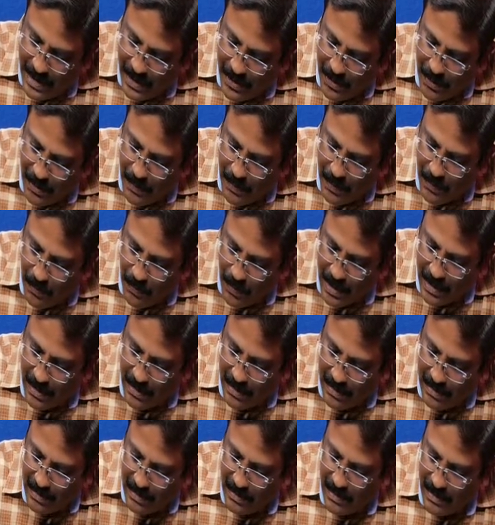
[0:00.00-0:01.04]
it should be 1,
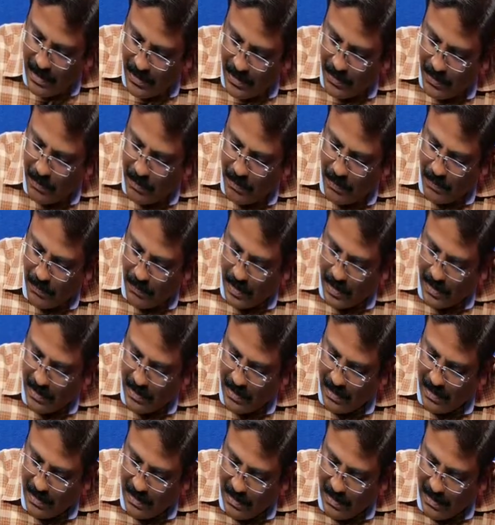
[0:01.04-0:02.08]
this should be 1,
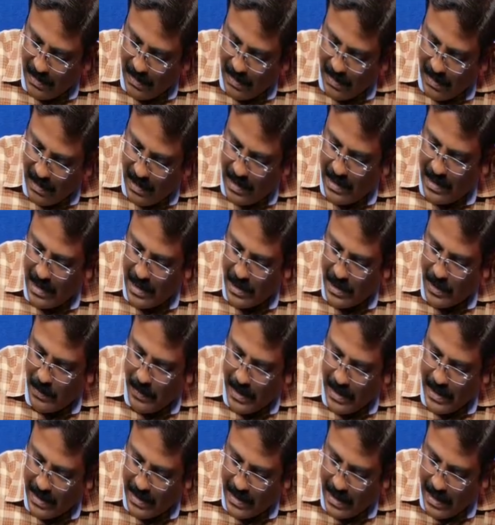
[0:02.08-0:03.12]
it has to
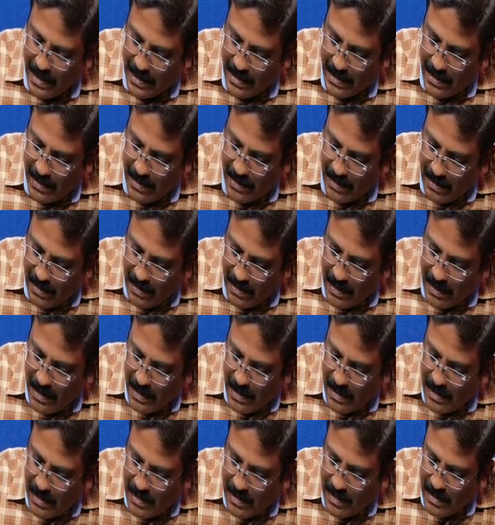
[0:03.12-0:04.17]
be get corrected,
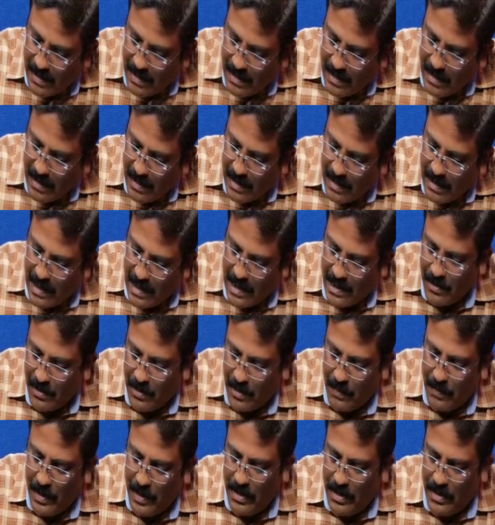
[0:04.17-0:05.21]
this has
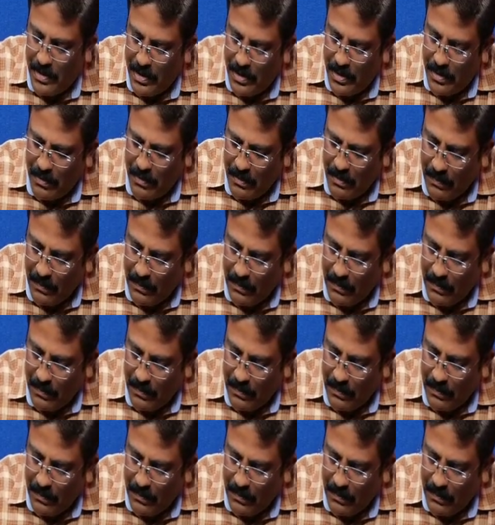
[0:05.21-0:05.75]
to be 0,